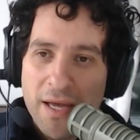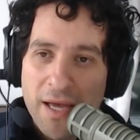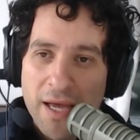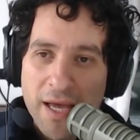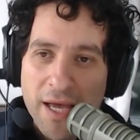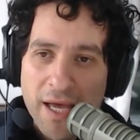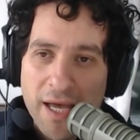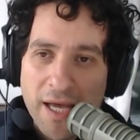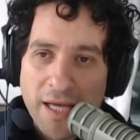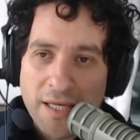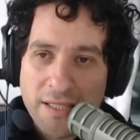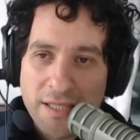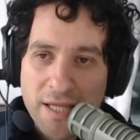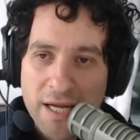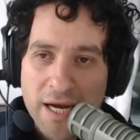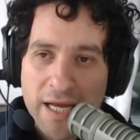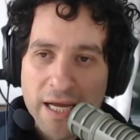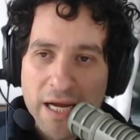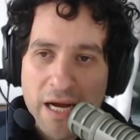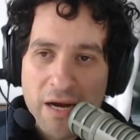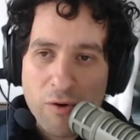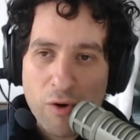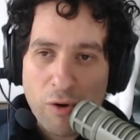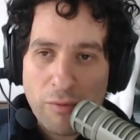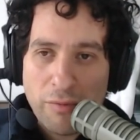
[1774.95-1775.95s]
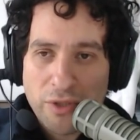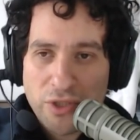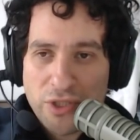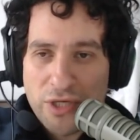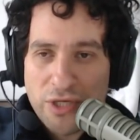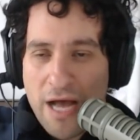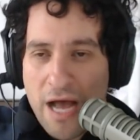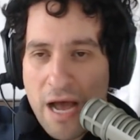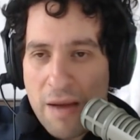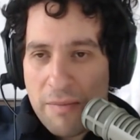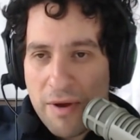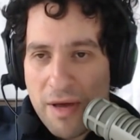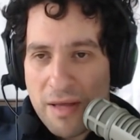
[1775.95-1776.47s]
And then I got a normal
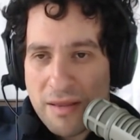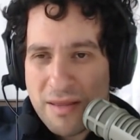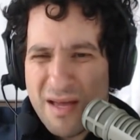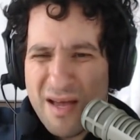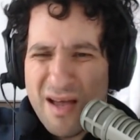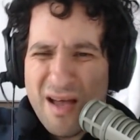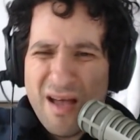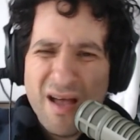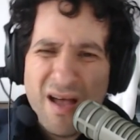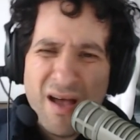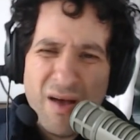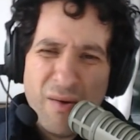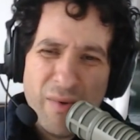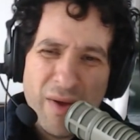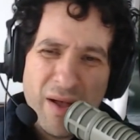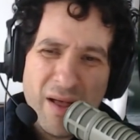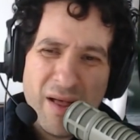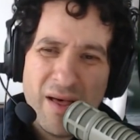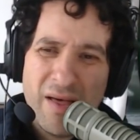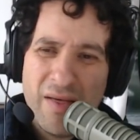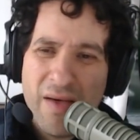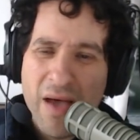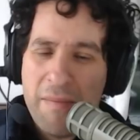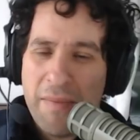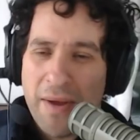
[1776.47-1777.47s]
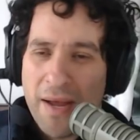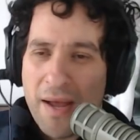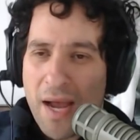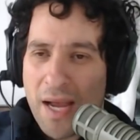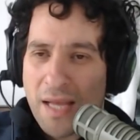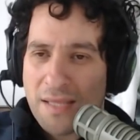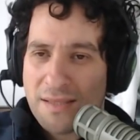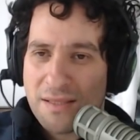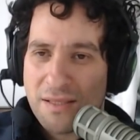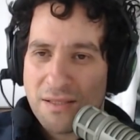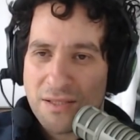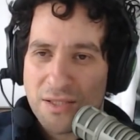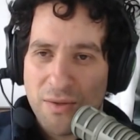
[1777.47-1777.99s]
job, and I thought, oh well, I mean, I
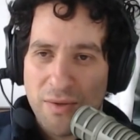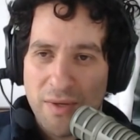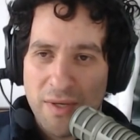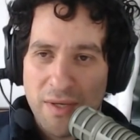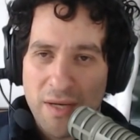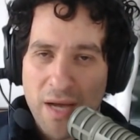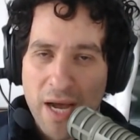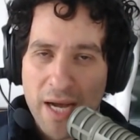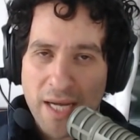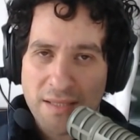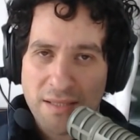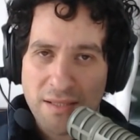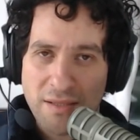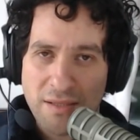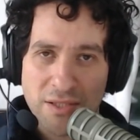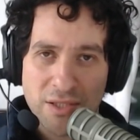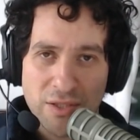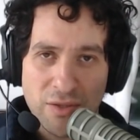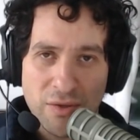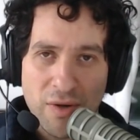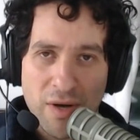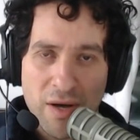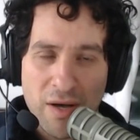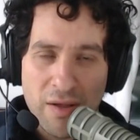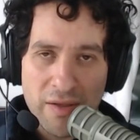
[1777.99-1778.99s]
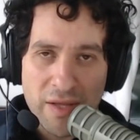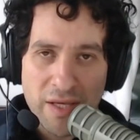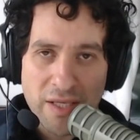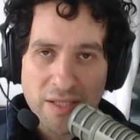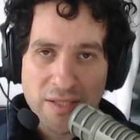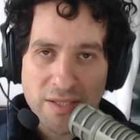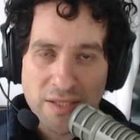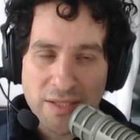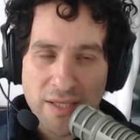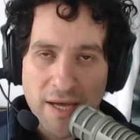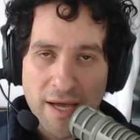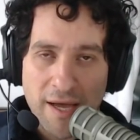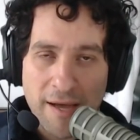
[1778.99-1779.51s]
can still do all
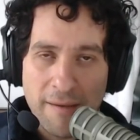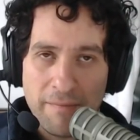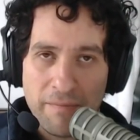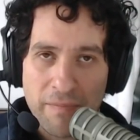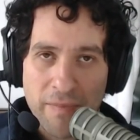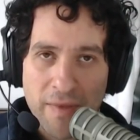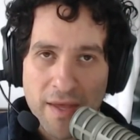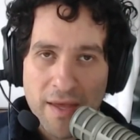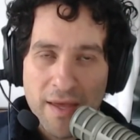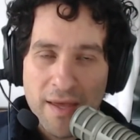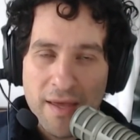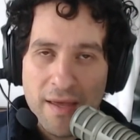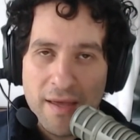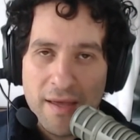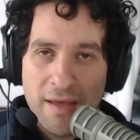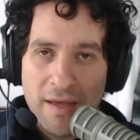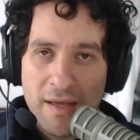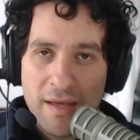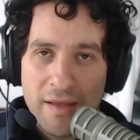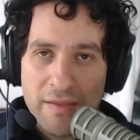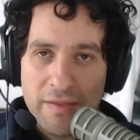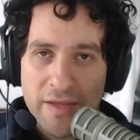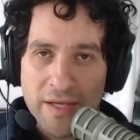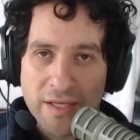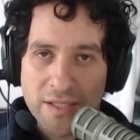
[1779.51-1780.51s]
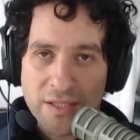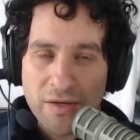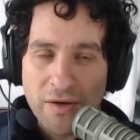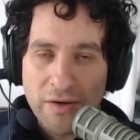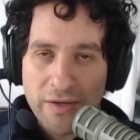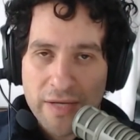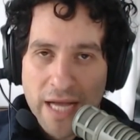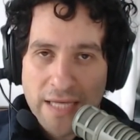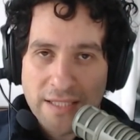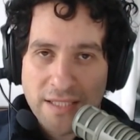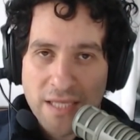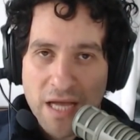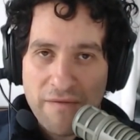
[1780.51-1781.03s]
this this
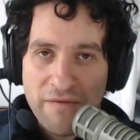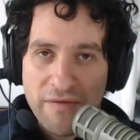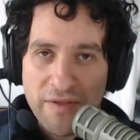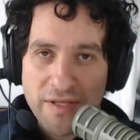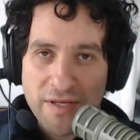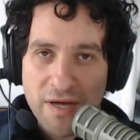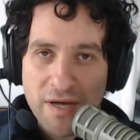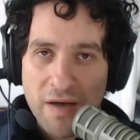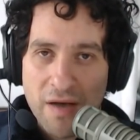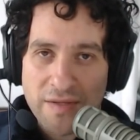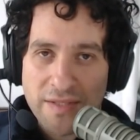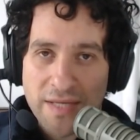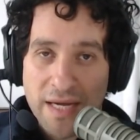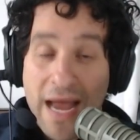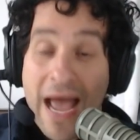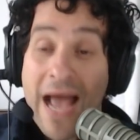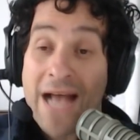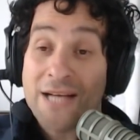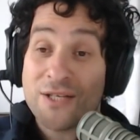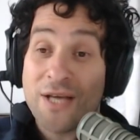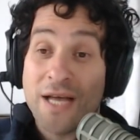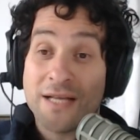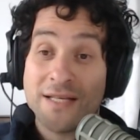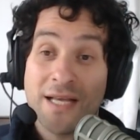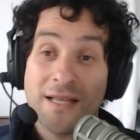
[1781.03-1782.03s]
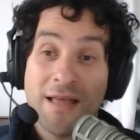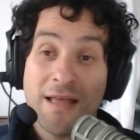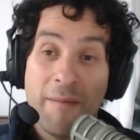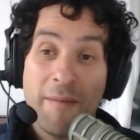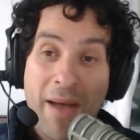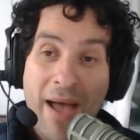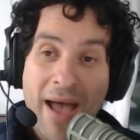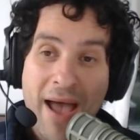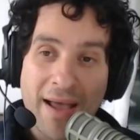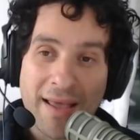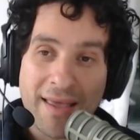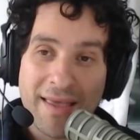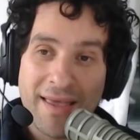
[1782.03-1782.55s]
CultCast stuff on the side. Actually, I take that
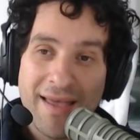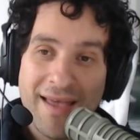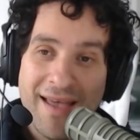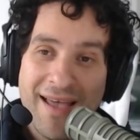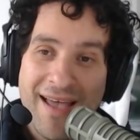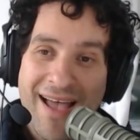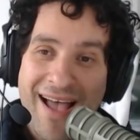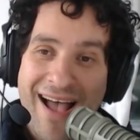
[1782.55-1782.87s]
back.